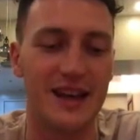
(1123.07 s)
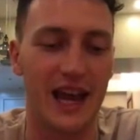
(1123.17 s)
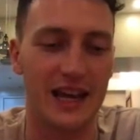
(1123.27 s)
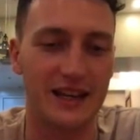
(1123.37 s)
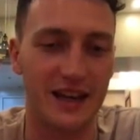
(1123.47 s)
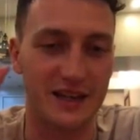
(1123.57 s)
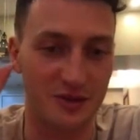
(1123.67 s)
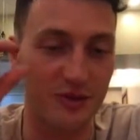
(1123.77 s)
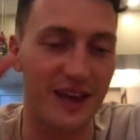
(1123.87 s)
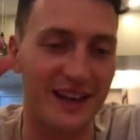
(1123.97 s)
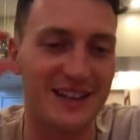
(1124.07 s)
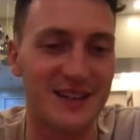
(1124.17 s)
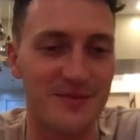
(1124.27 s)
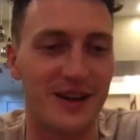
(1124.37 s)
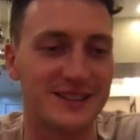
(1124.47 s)
and I do that in the
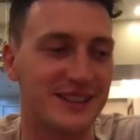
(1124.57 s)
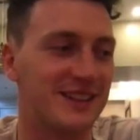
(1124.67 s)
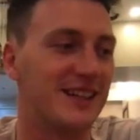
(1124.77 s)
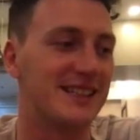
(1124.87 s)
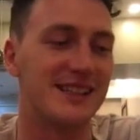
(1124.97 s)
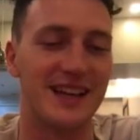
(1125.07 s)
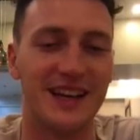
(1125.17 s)
masterclass.